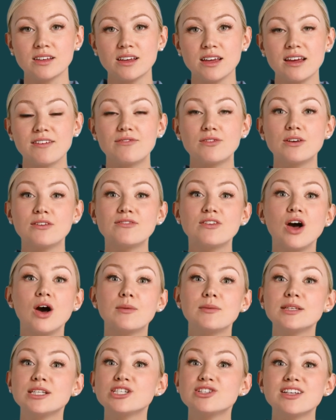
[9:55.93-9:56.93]
If you have not
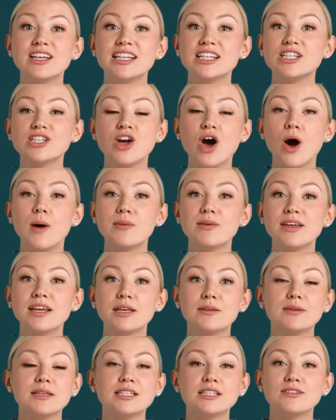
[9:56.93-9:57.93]
been trained to operate a
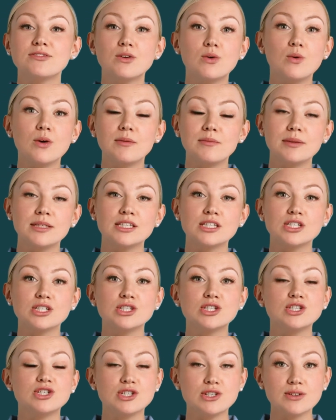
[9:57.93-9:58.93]
piece of equipment,
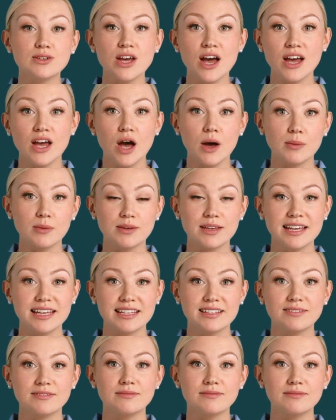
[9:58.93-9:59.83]
do not operate it.